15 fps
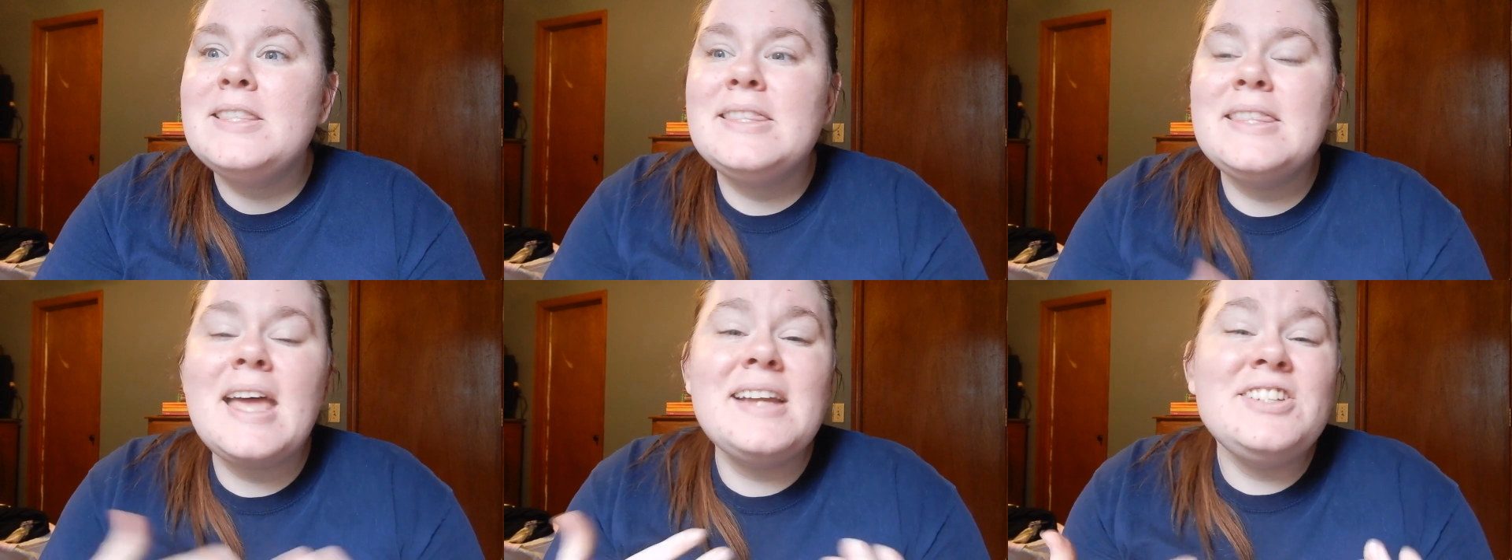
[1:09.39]

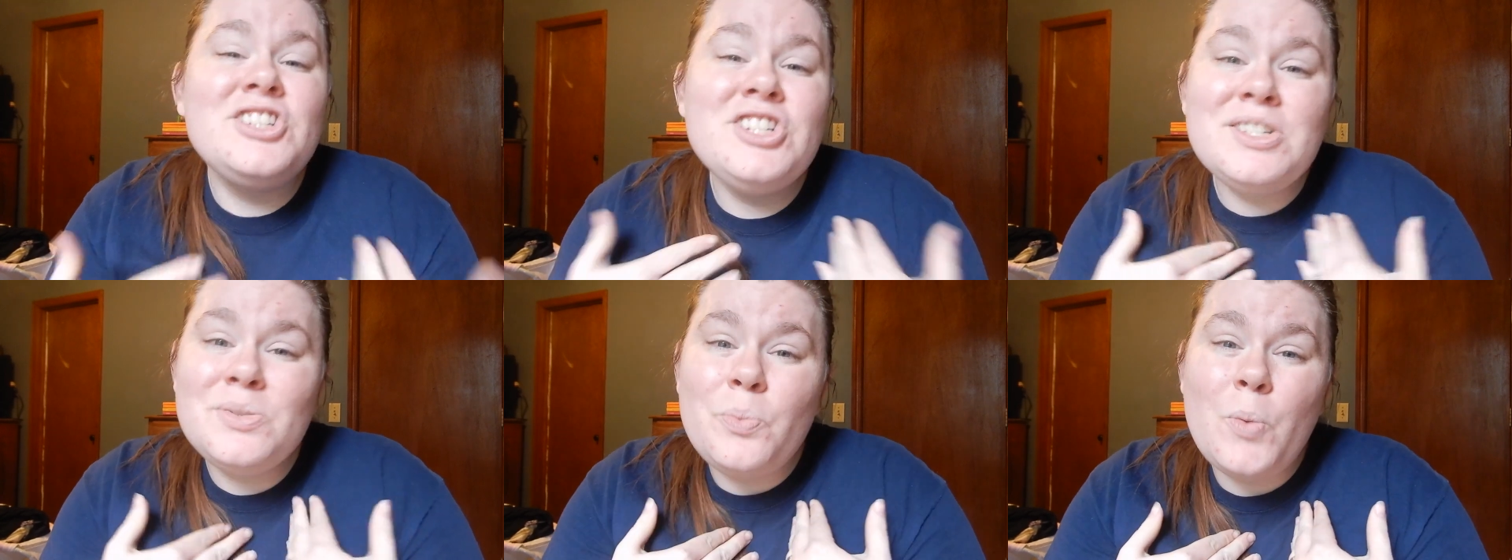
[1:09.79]
That's
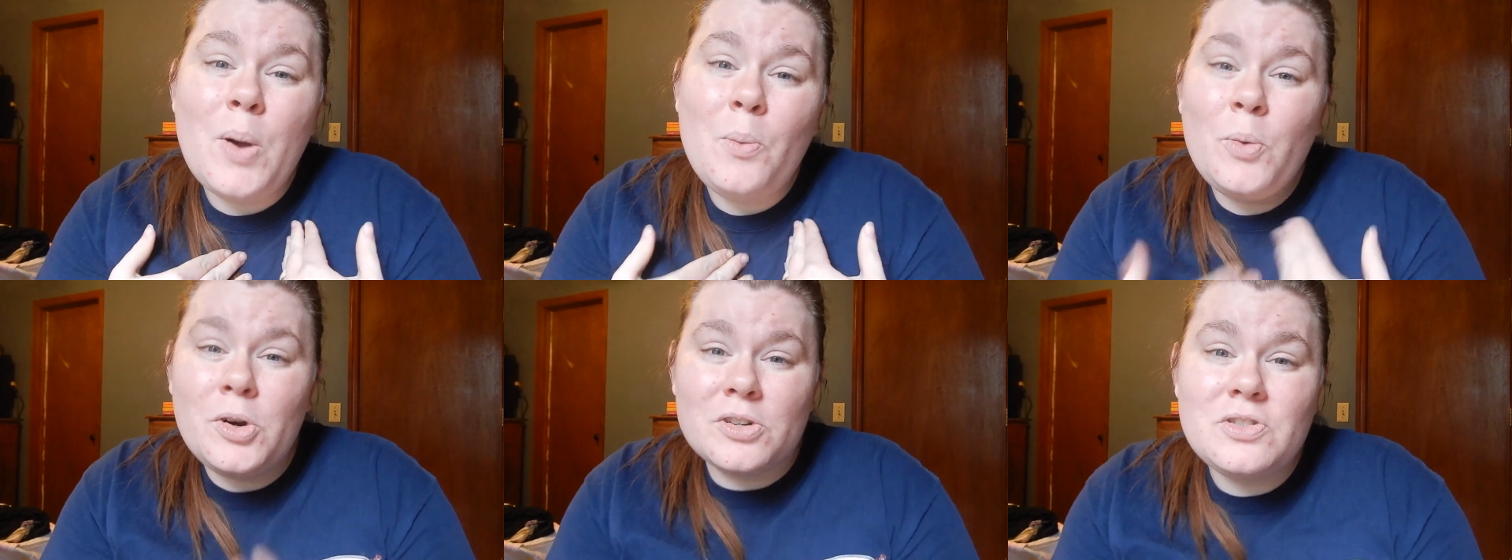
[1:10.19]
just
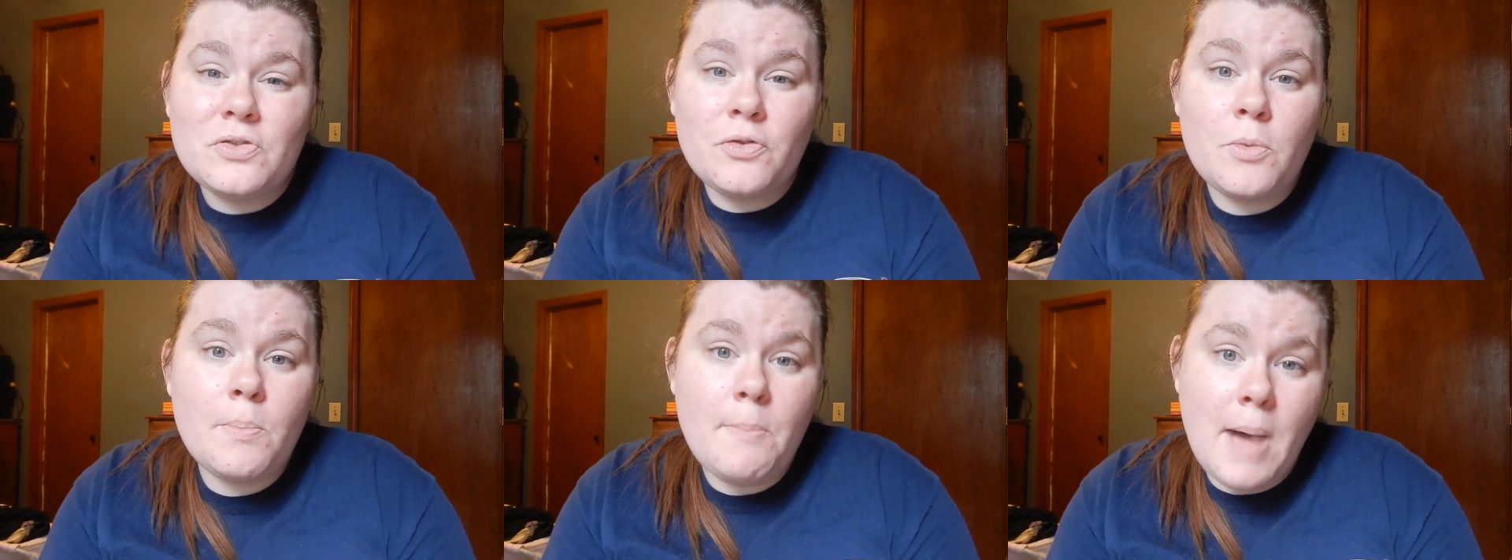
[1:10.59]
what works
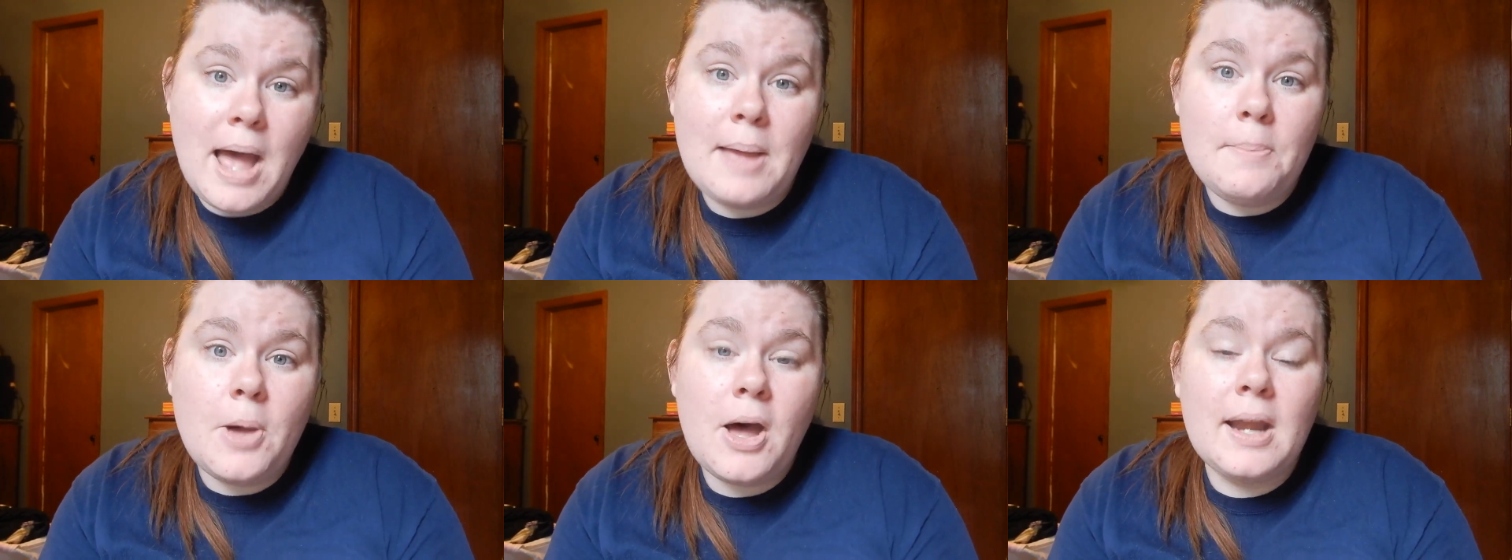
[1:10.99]
for
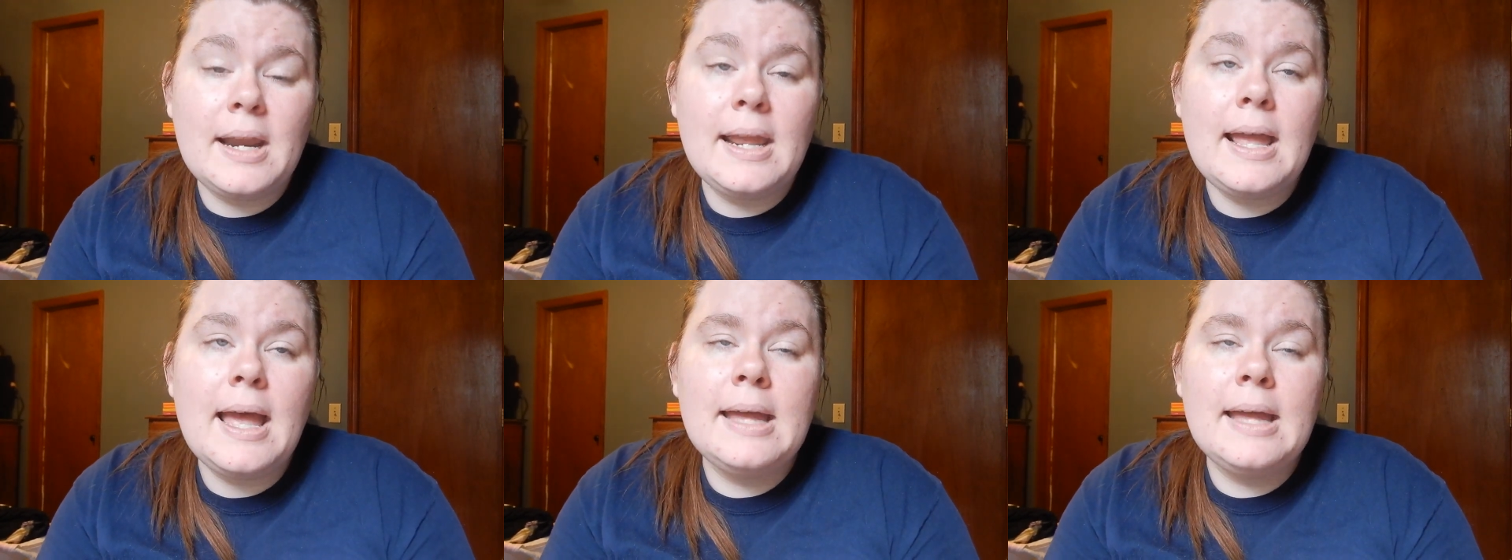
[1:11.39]
my body.